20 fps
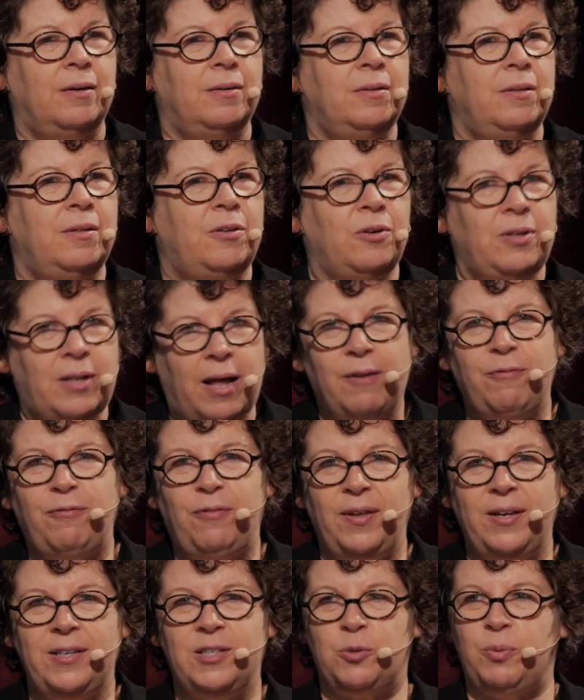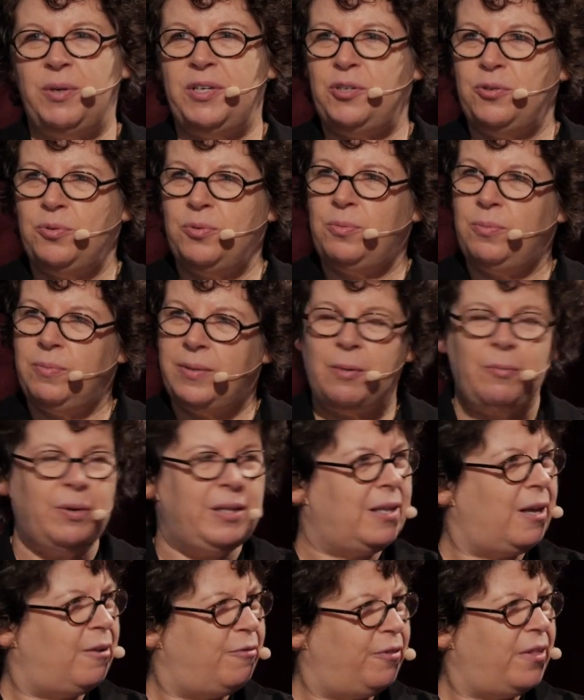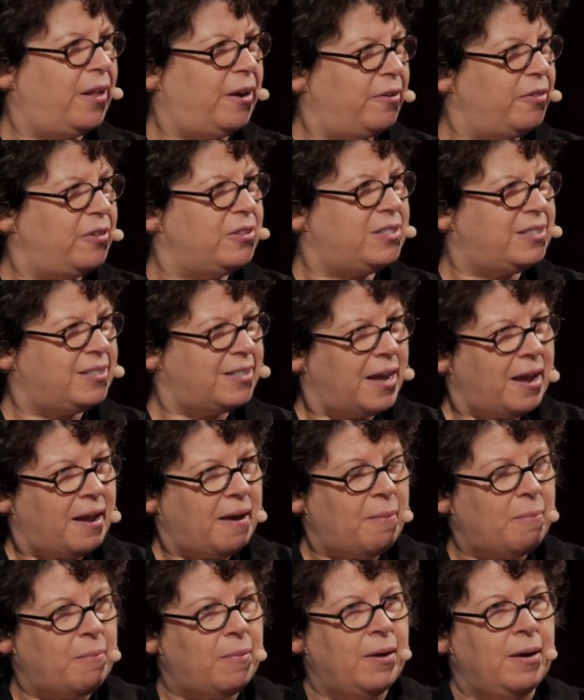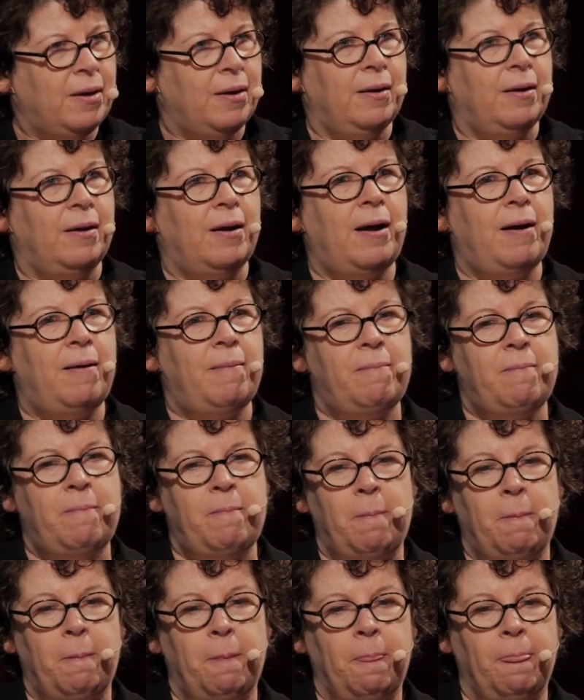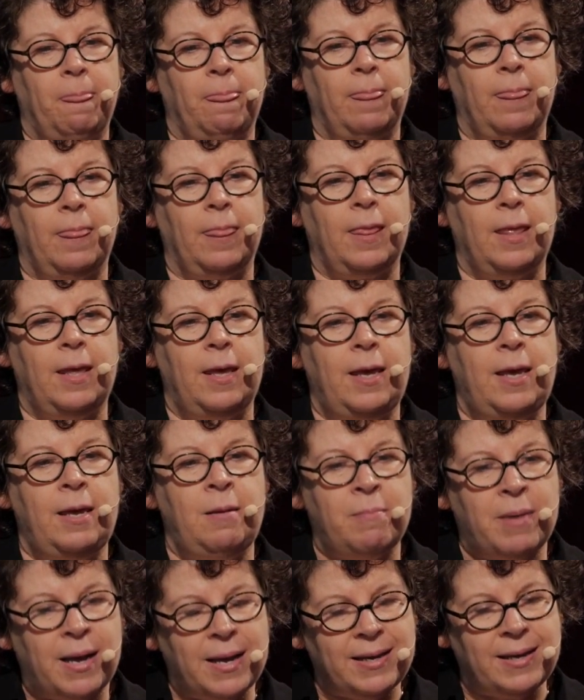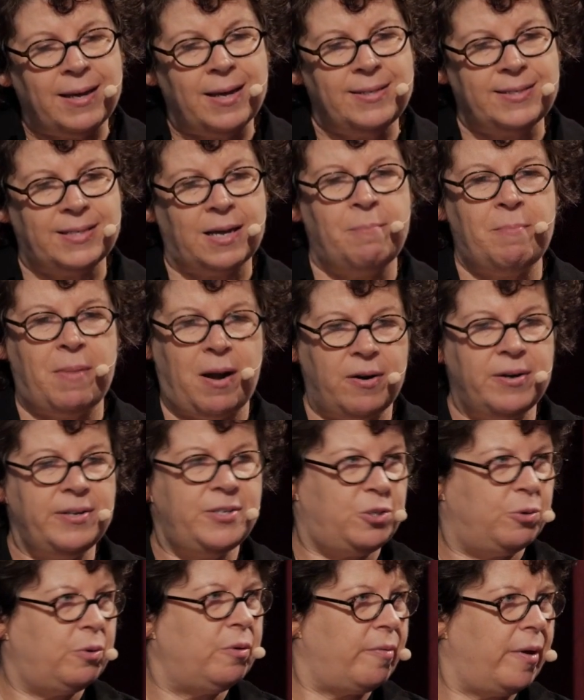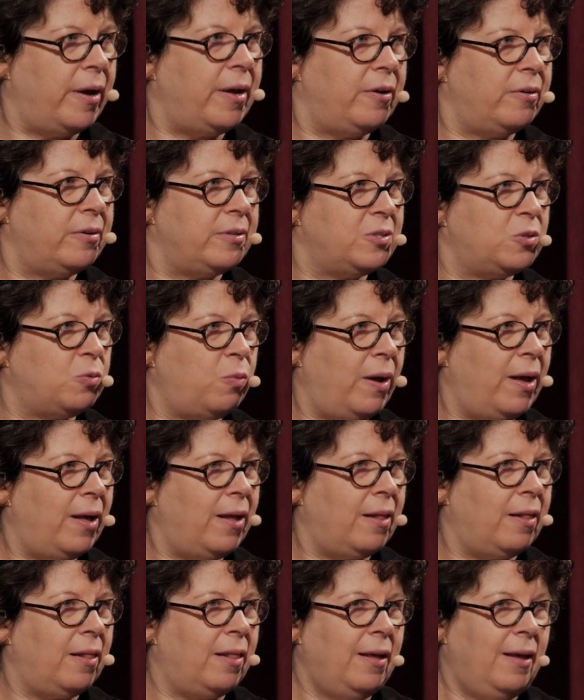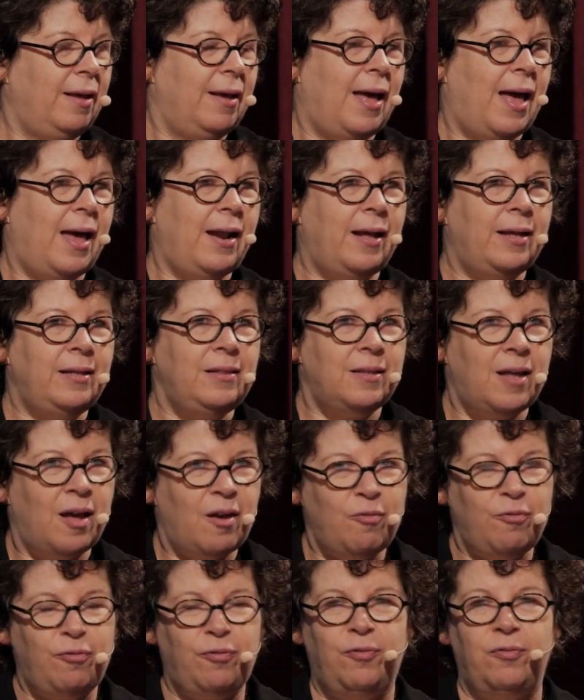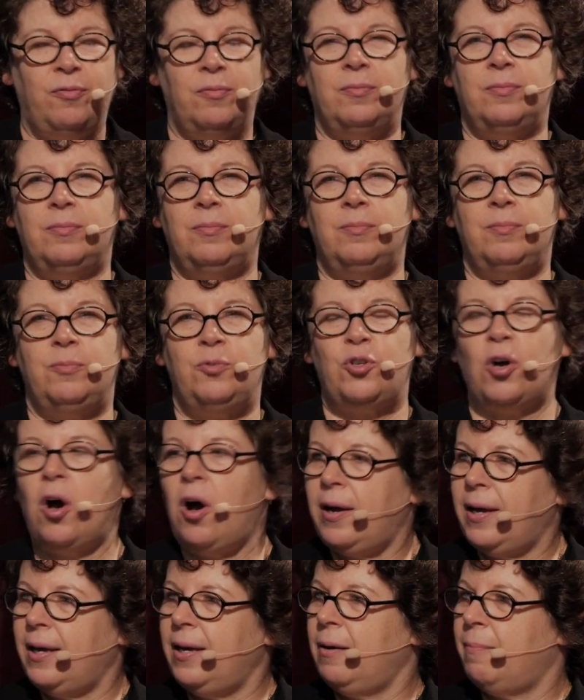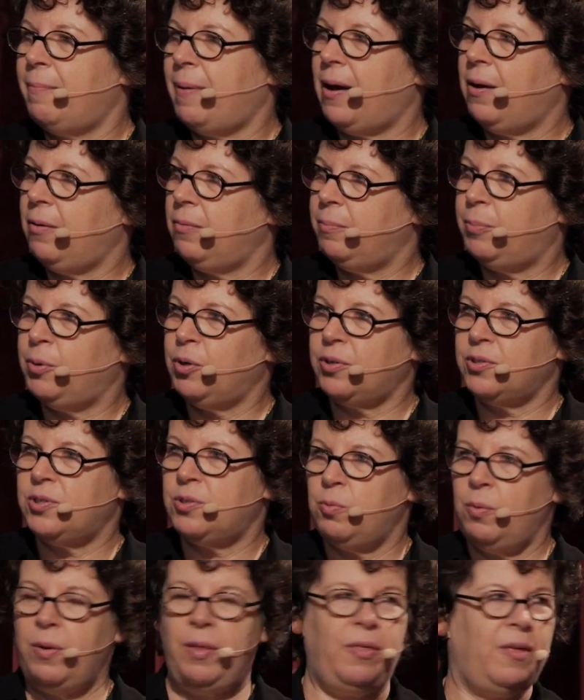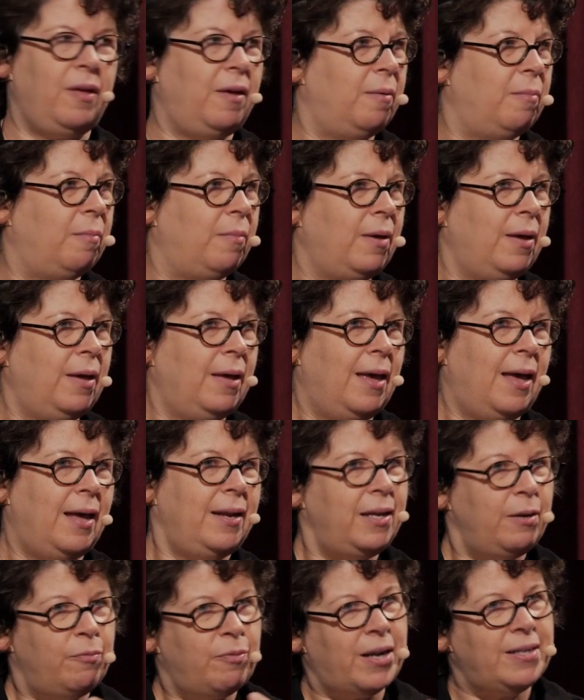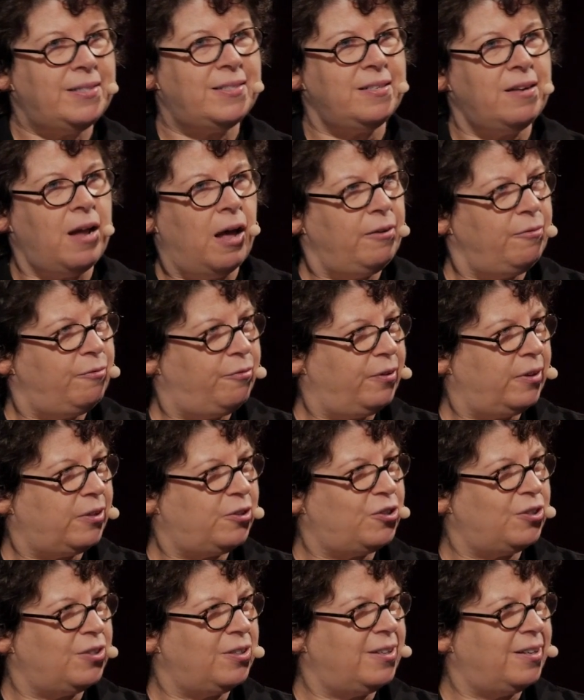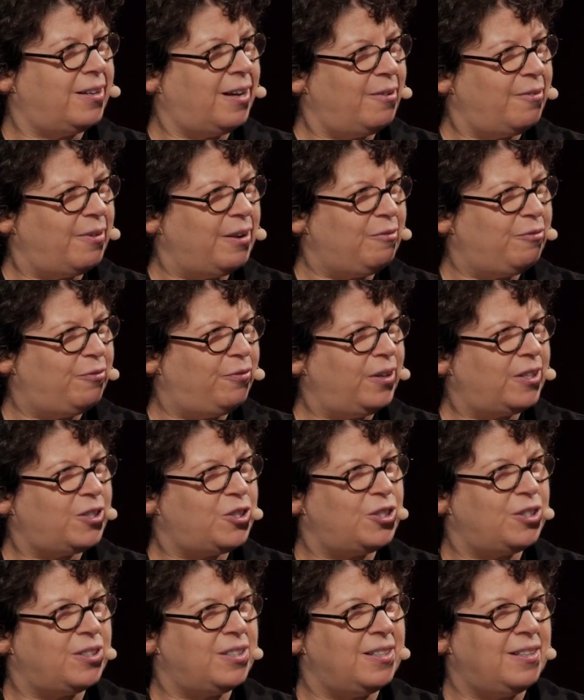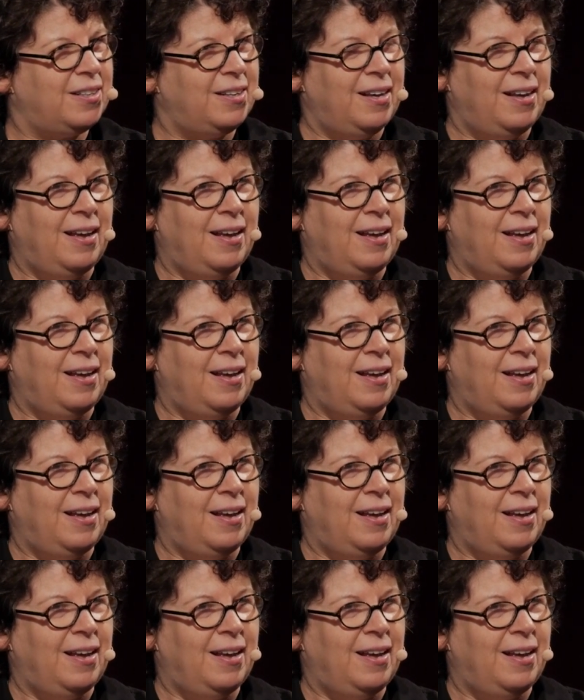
There are a lot of things we do that we love that are the same. In my case, I'm married to a writer as well, and I love talking about books with him. And he writes nonfiction, and I write fiction.